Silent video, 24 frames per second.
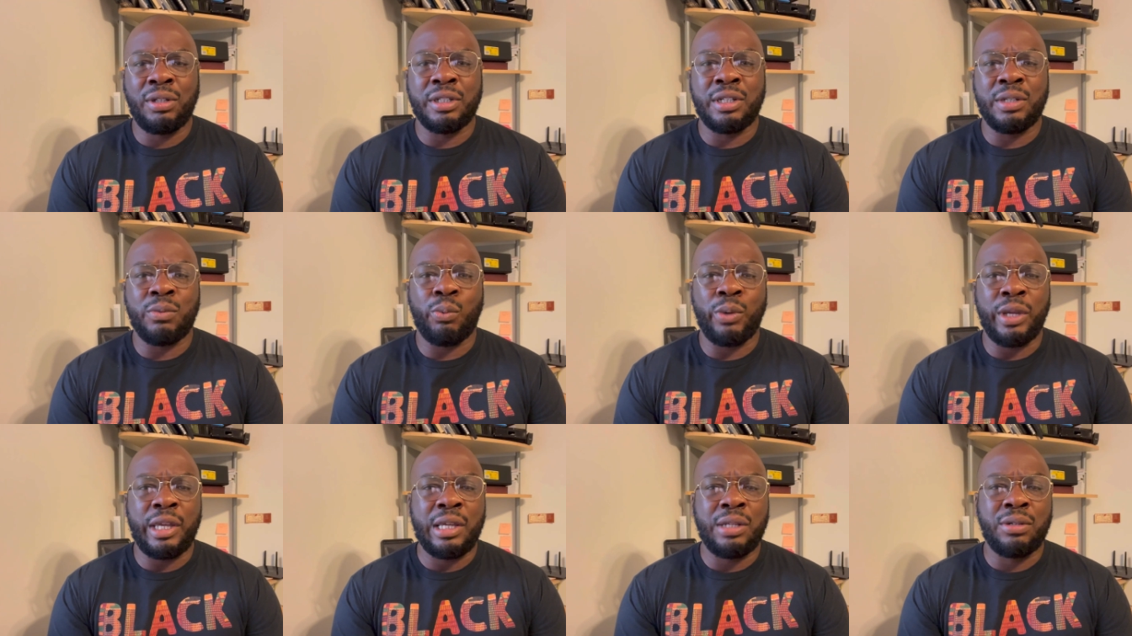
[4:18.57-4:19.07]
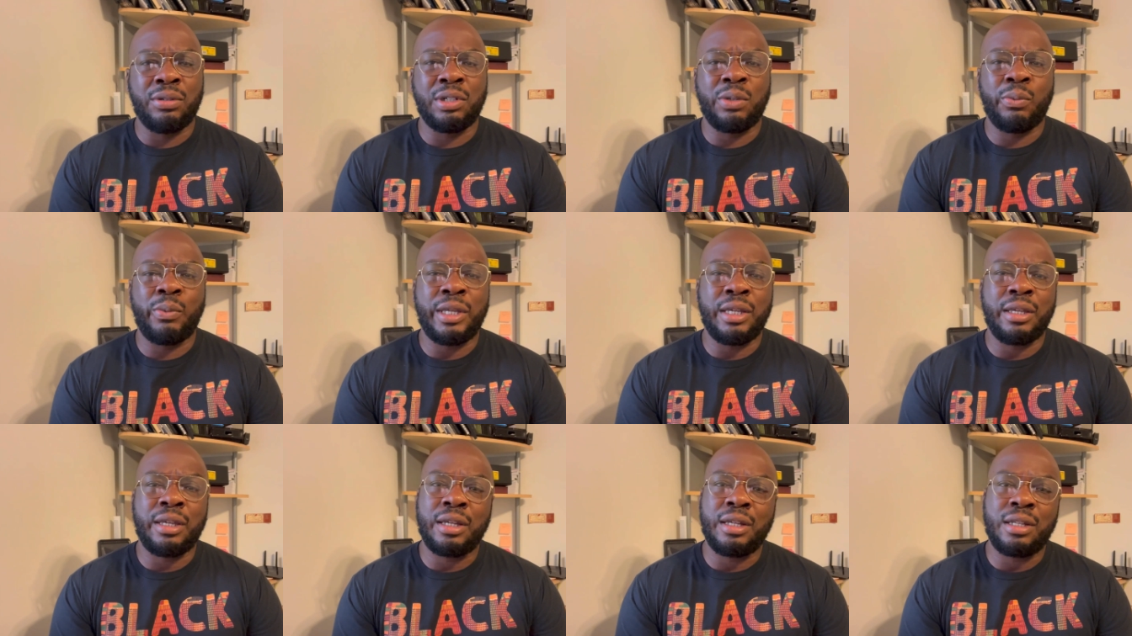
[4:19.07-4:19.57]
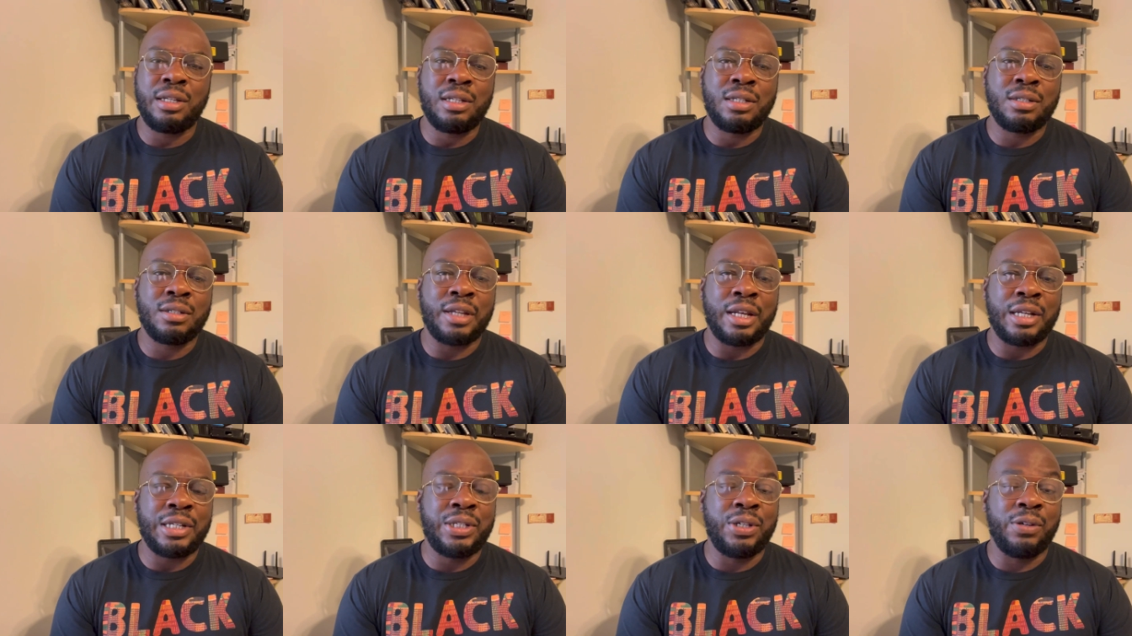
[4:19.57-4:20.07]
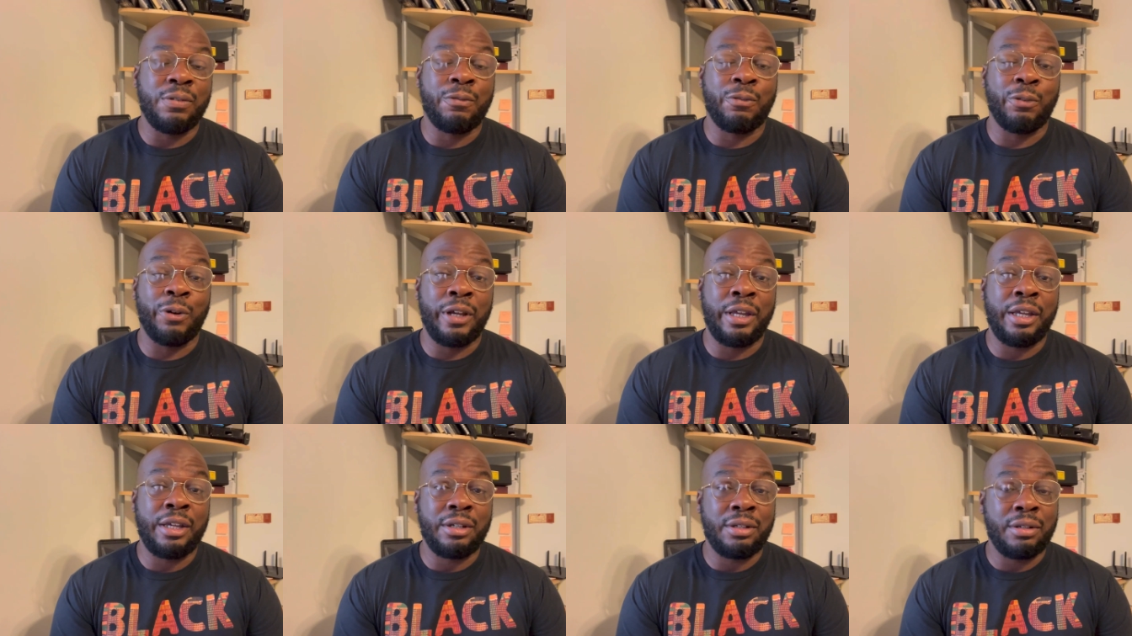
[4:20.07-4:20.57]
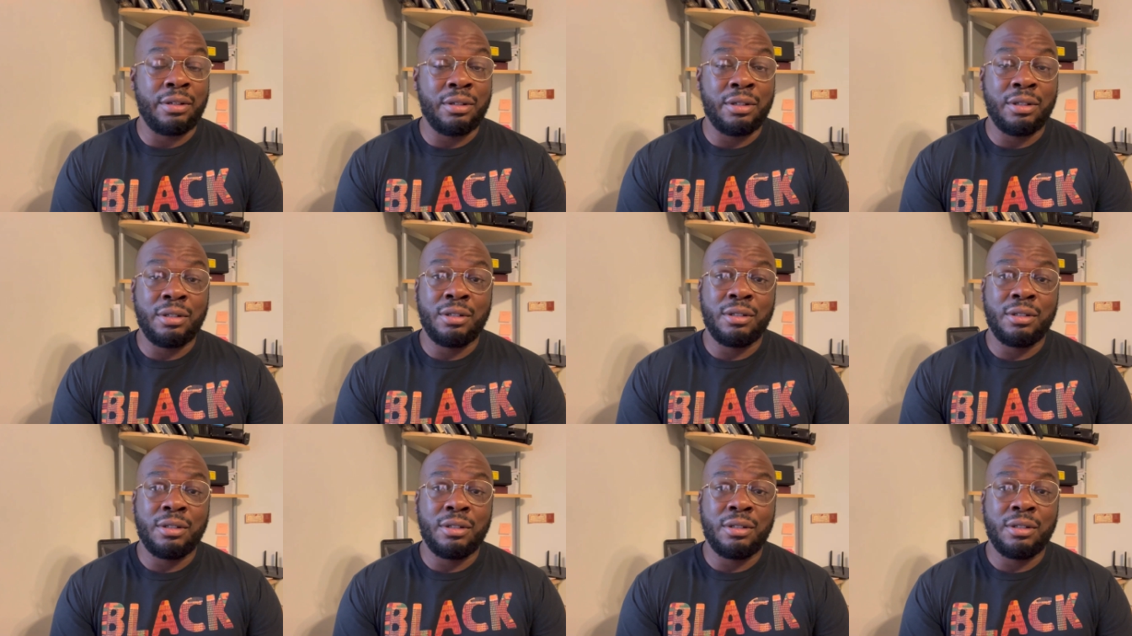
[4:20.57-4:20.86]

and weed on the weekends, that's your friend?